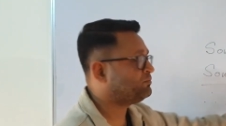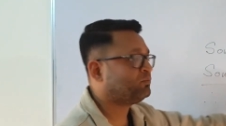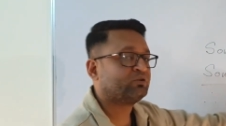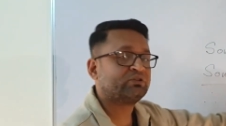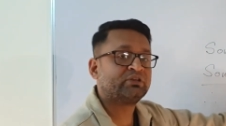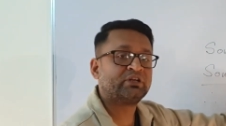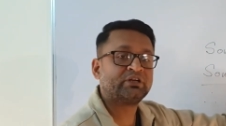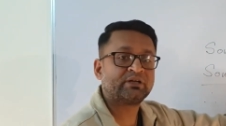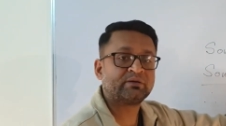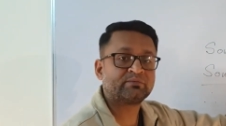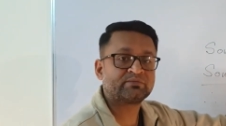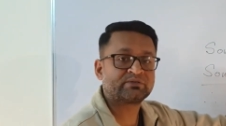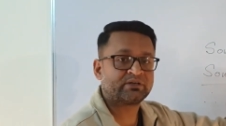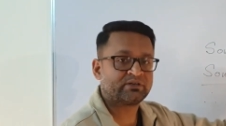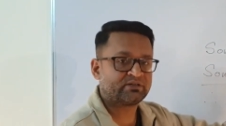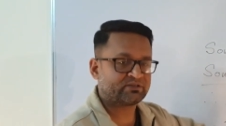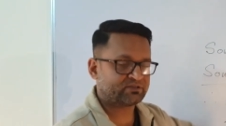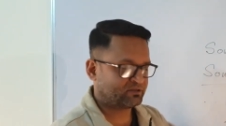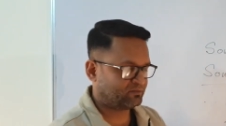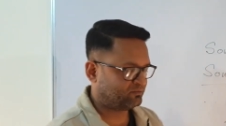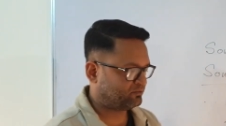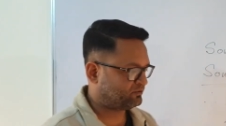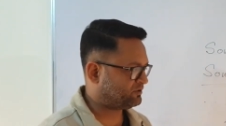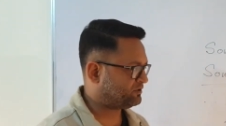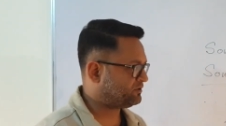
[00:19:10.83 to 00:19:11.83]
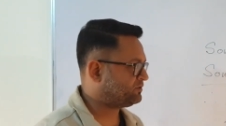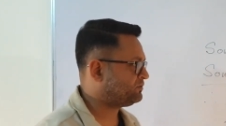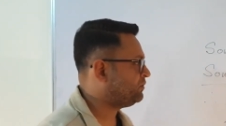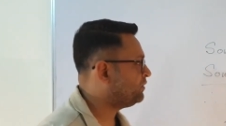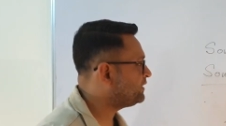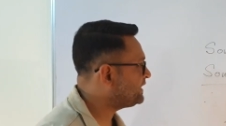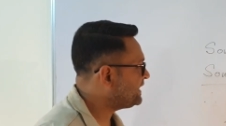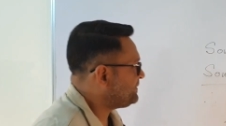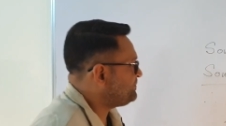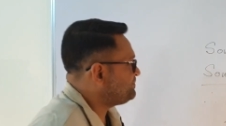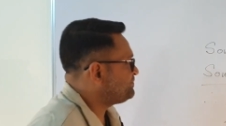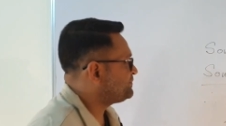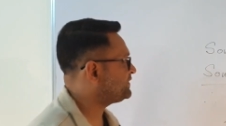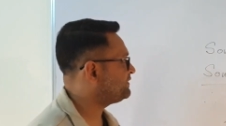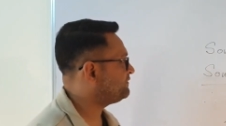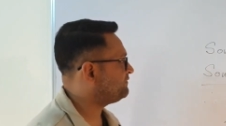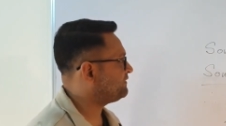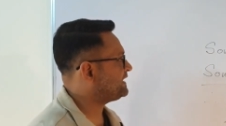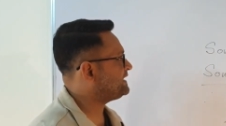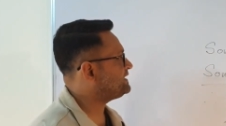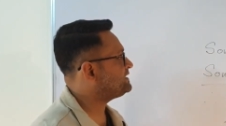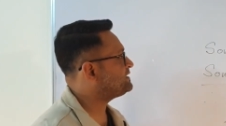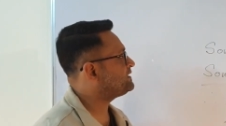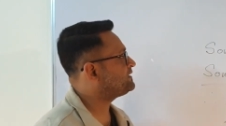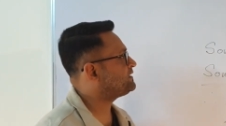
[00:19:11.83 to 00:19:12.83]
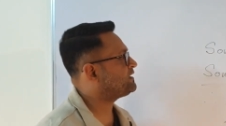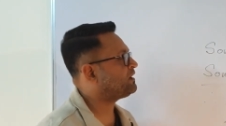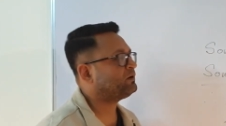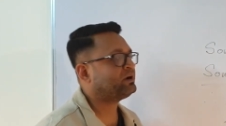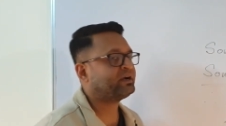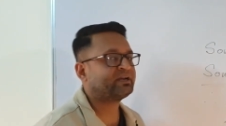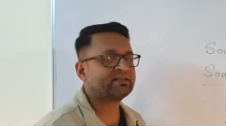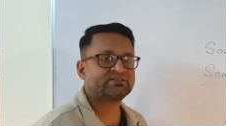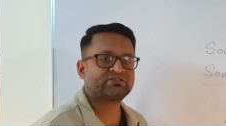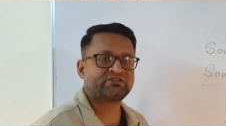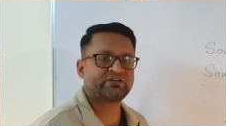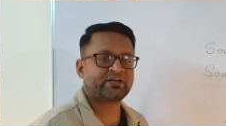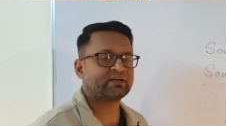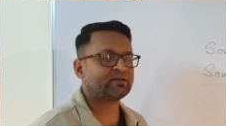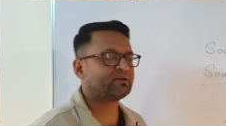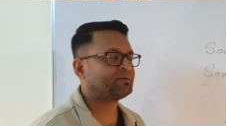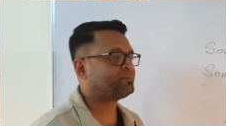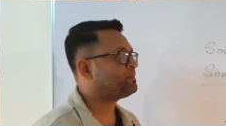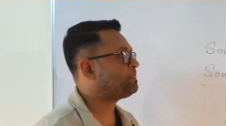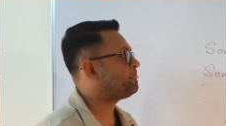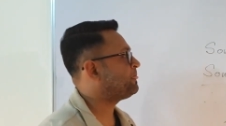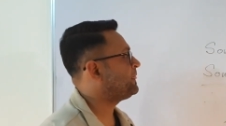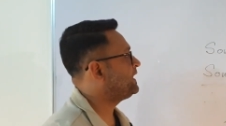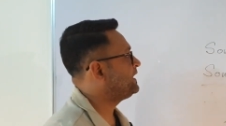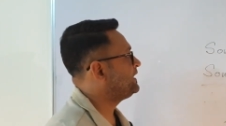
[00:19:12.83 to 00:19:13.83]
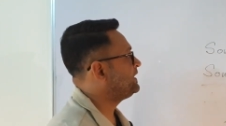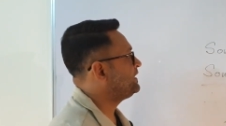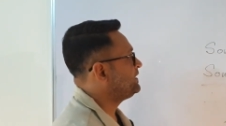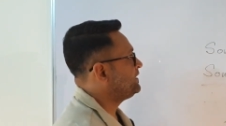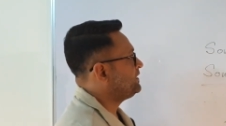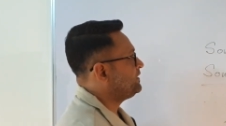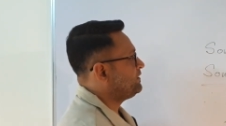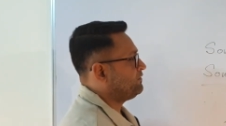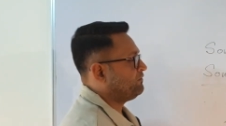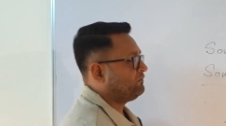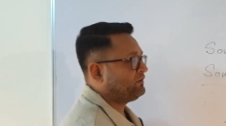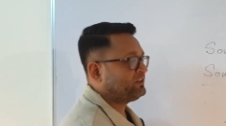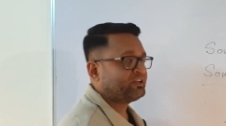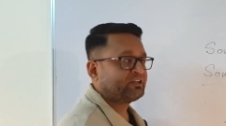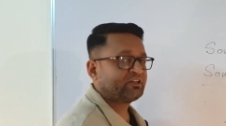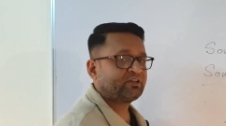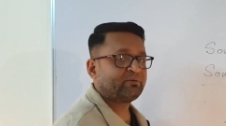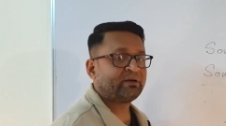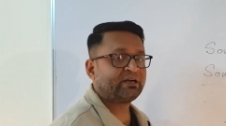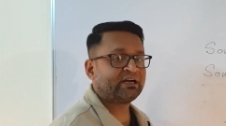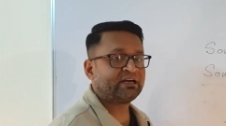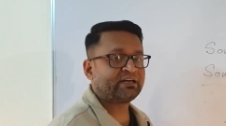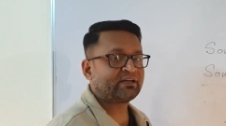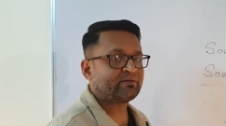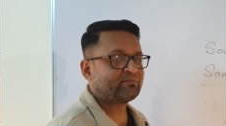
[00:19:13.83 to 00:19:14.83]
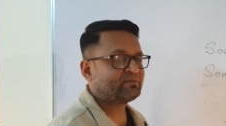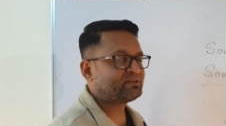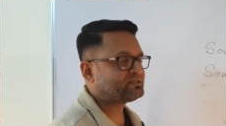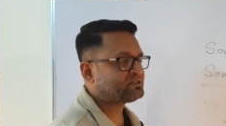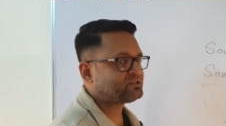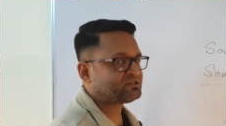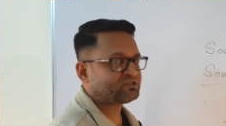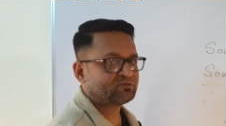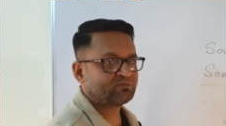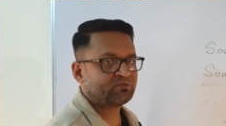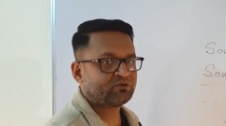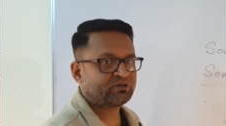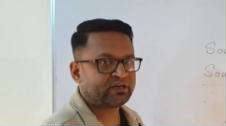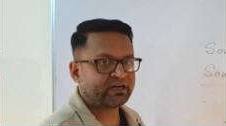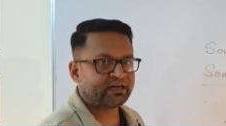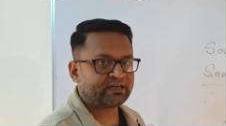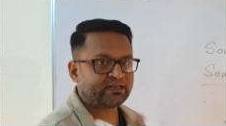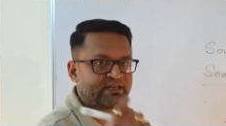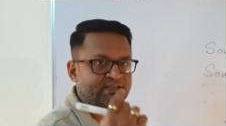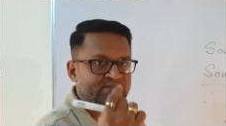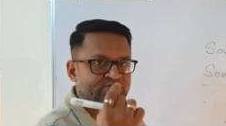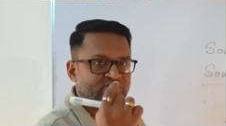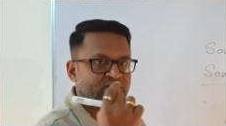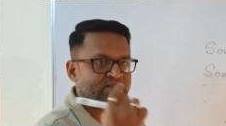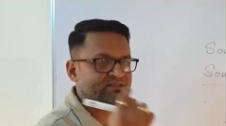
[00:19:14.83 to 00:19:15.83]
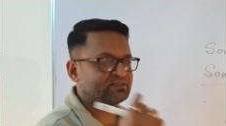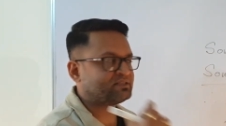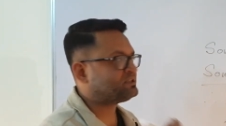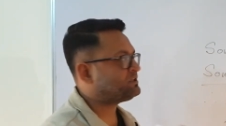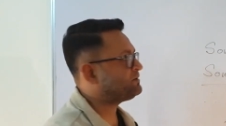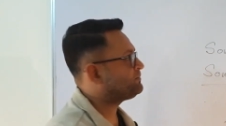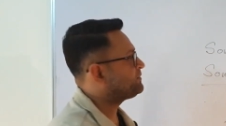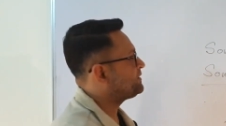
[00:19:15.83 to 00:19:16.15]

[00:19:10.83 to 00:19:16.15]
both the terms are distributed. Okay, fine. Now let us check whether the middle term is distributed at least once in the